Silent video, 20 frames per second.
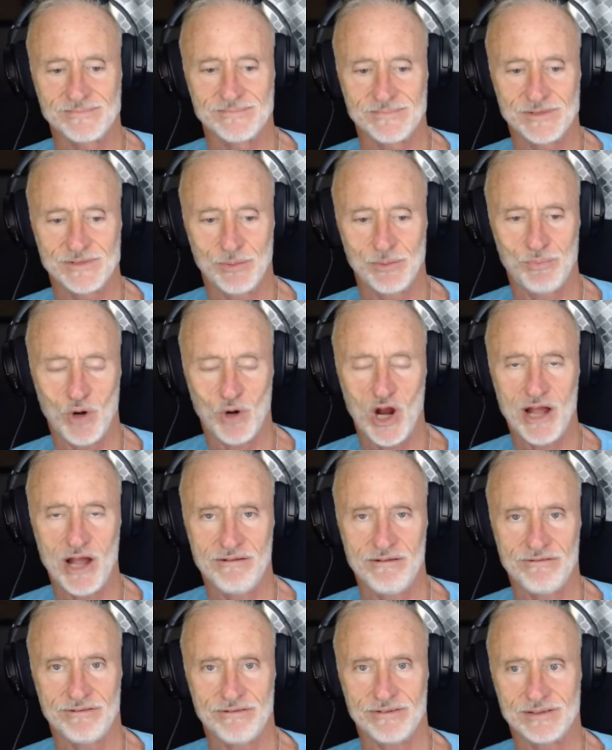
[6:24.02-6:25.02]
You're
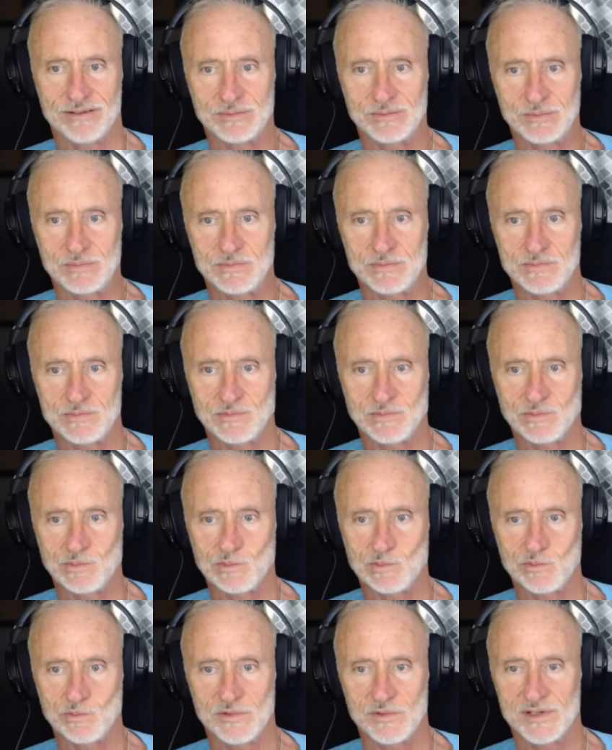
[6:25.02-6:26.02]
brave.
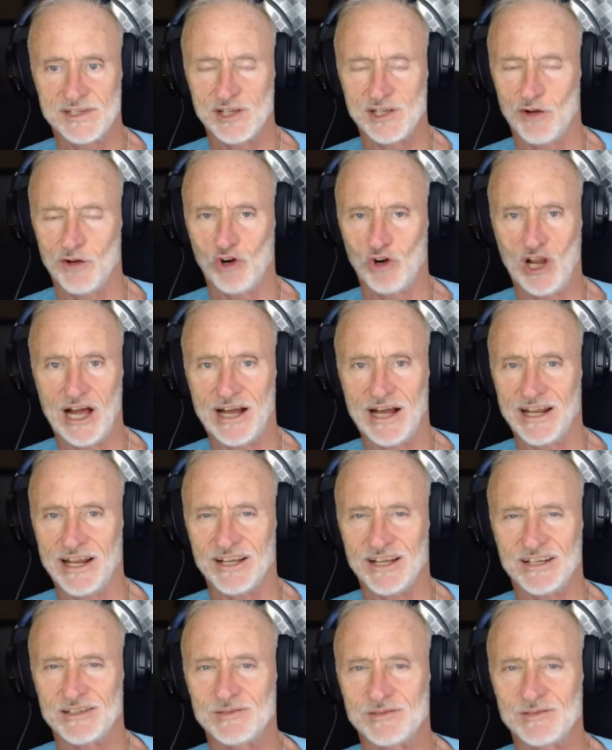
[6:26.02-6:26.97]
Silver lining.